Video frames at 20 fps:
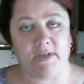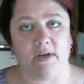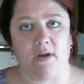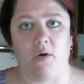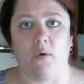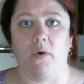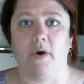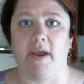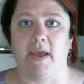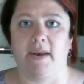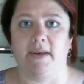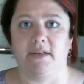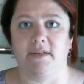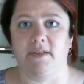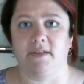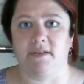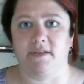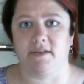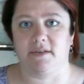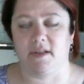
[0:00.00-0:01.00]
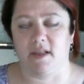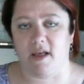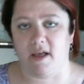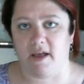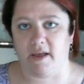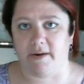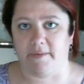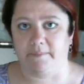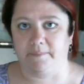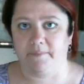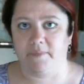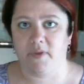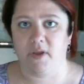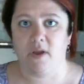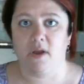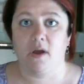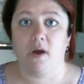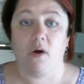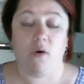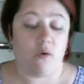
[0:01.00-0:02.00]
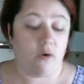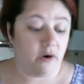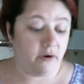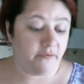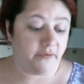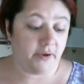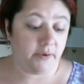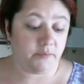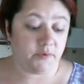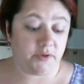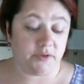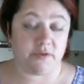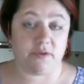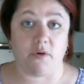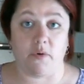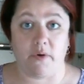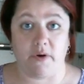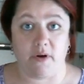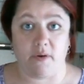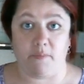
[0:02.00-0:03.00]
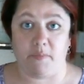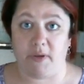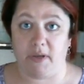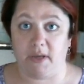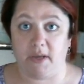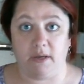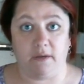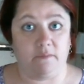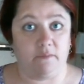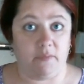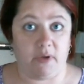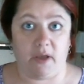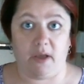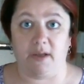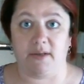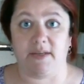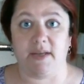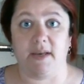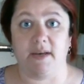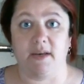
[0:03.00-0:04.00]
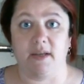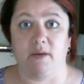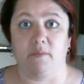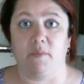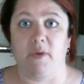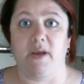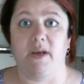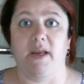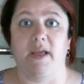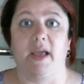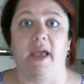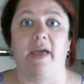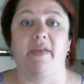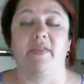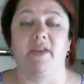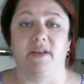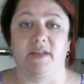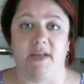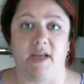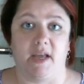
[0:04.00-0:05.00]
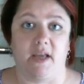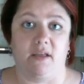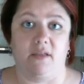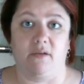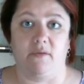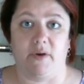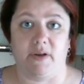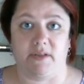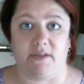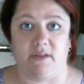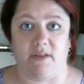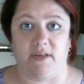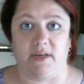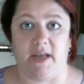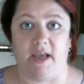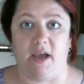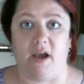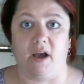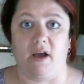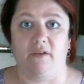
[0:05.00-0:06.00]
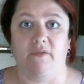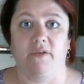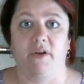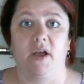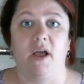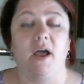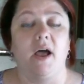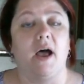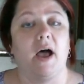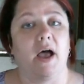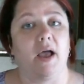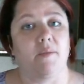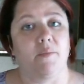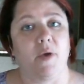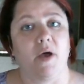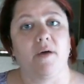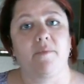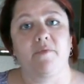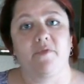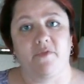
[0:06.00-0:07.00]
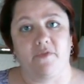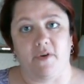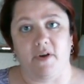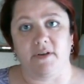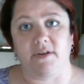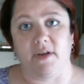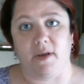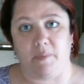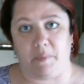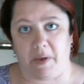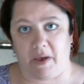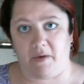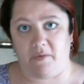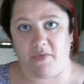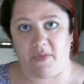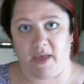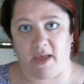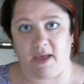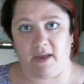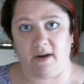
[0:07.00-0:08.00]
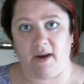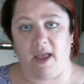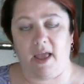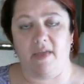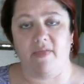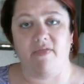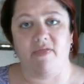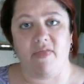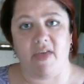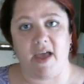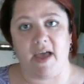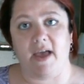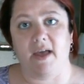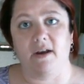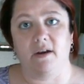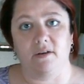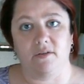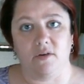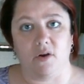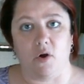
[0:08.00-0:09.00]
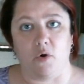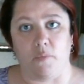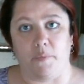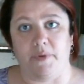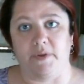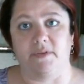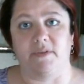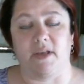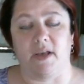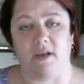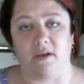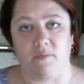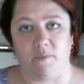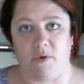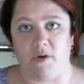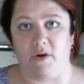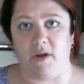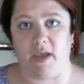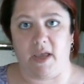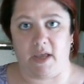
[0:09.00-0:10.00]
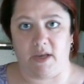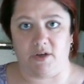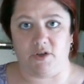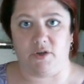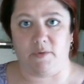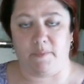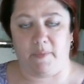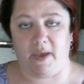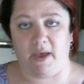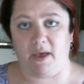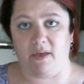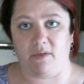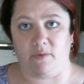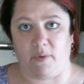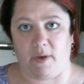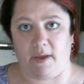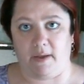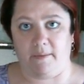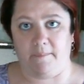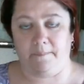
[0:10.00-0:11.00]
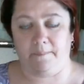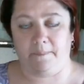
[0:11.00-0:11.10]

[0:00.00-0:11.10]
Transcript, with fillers: or heading to the salon or if I'm just going to be attending a meeting and then taking the rest of the day off. I'm upfront about that and that opens that communication pathway.